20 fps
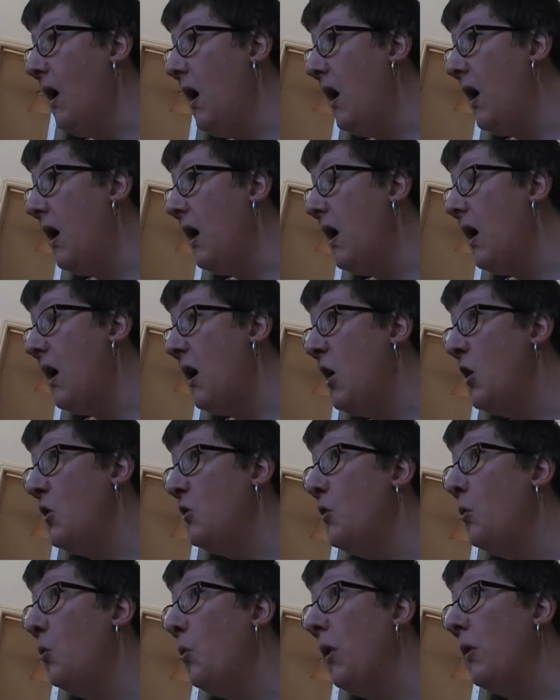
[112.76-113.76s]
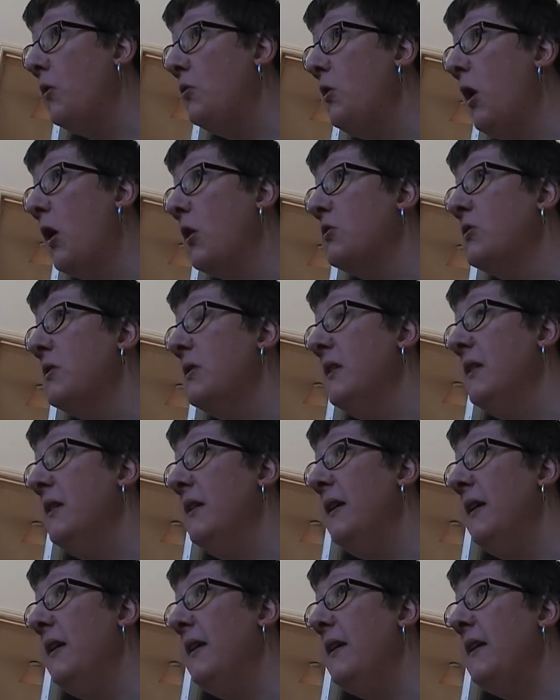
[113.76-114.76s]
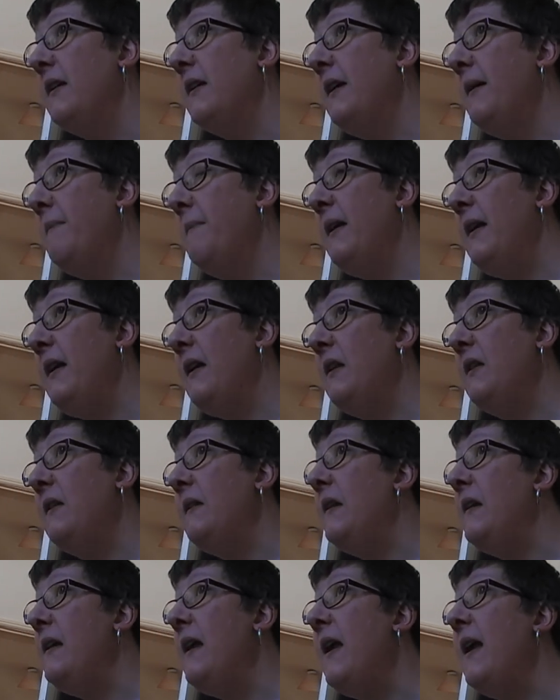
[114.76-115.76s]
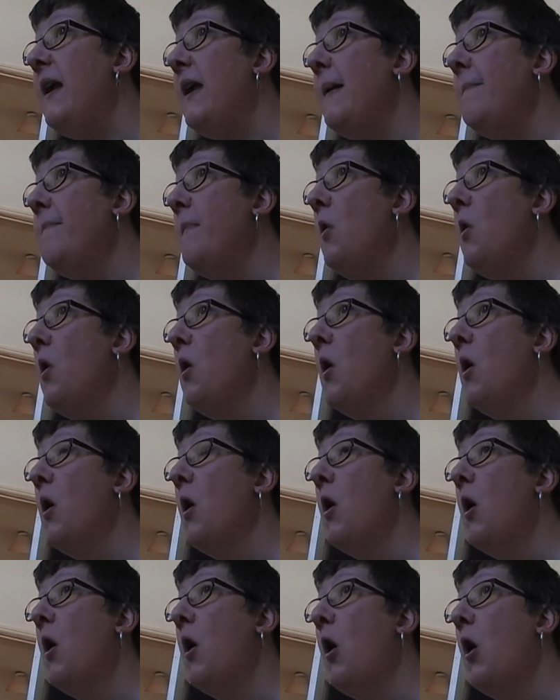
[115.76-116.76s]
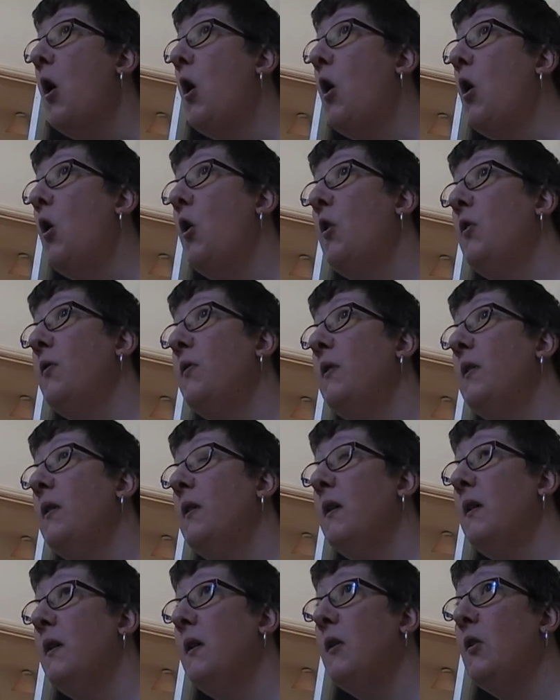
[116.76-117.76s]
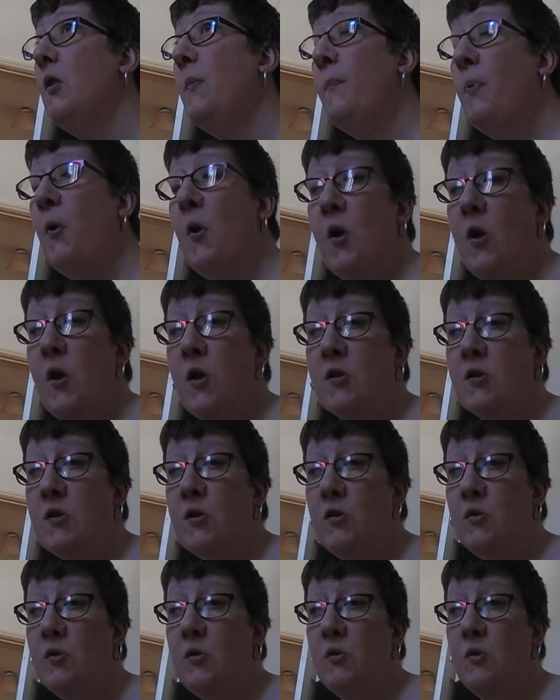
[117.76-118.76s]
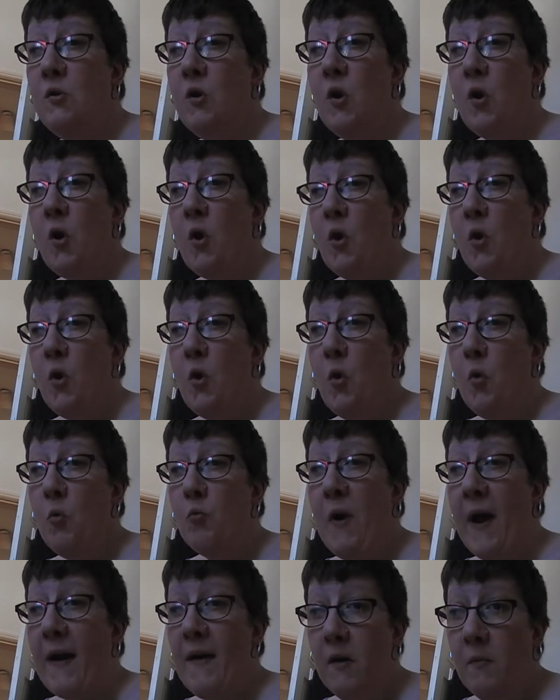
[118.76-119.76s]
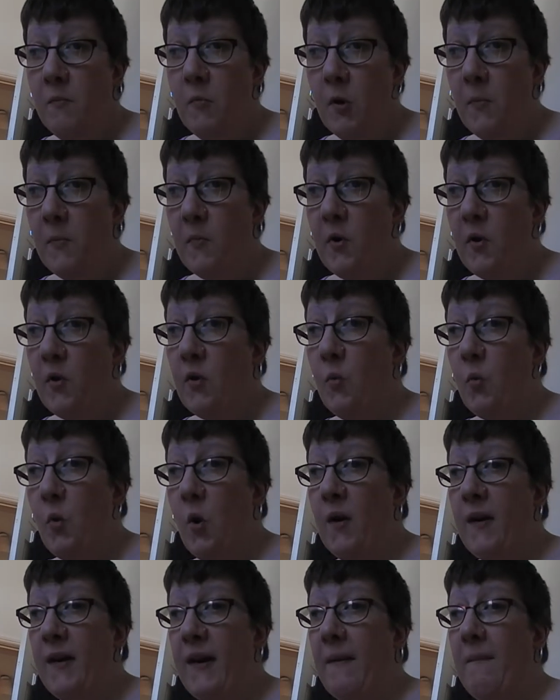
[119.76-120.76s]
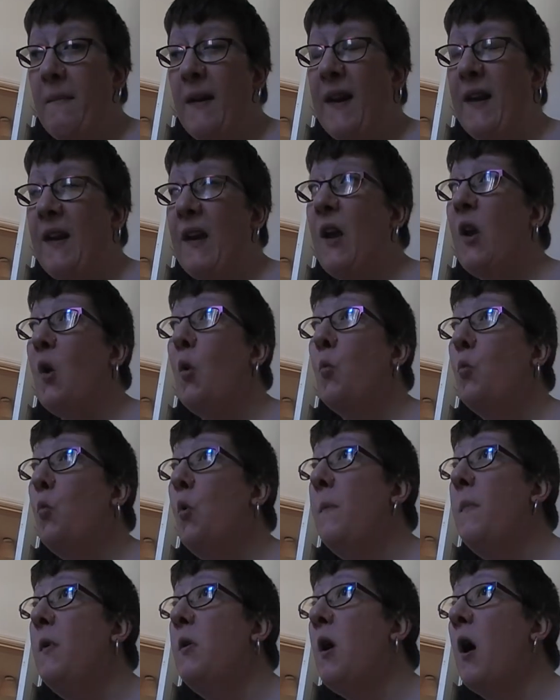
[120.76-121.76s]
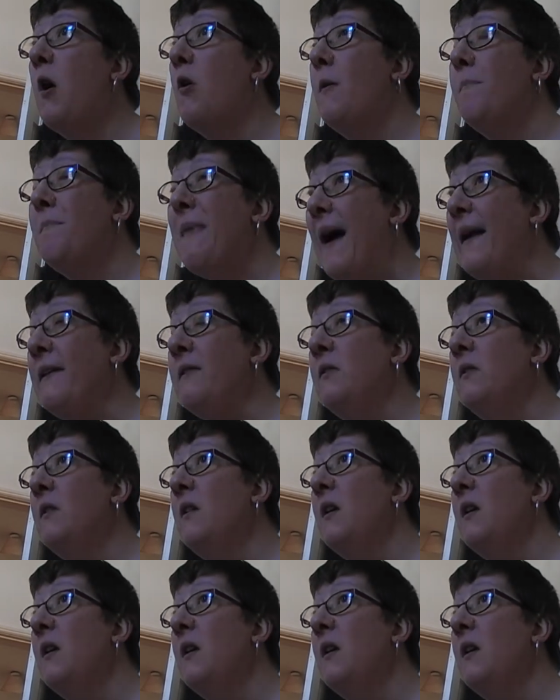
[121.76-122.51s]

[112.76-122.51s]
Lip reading: They will not give me the name or the person who rang them up. They won't give me a woman or a man